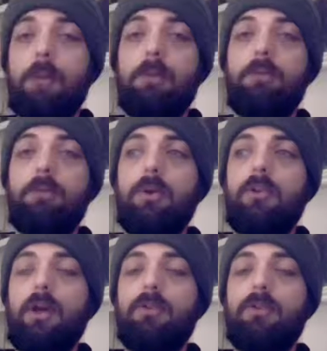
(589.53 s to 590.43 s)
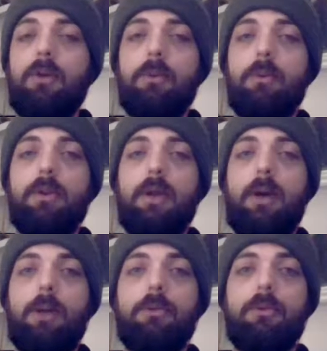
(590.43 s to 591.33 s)
I've been pretty satisfied with like
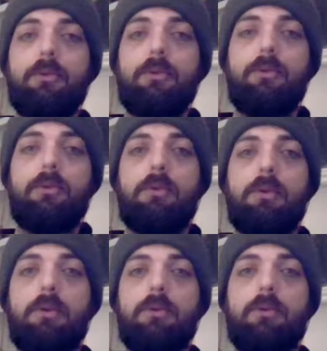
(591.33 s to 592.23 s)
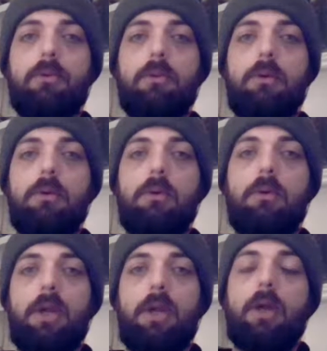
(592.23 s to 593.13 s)
how Absolution is
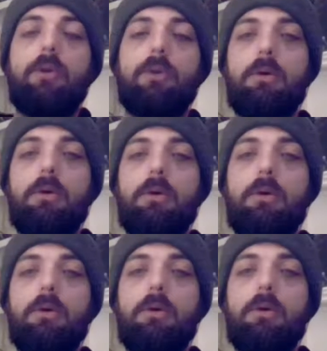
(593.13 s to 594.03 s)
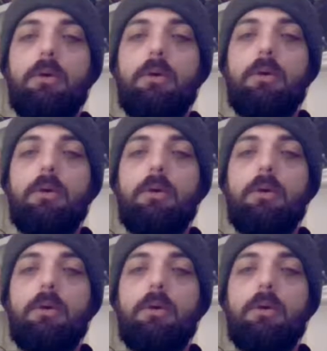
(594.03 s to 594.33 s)
getting over and working.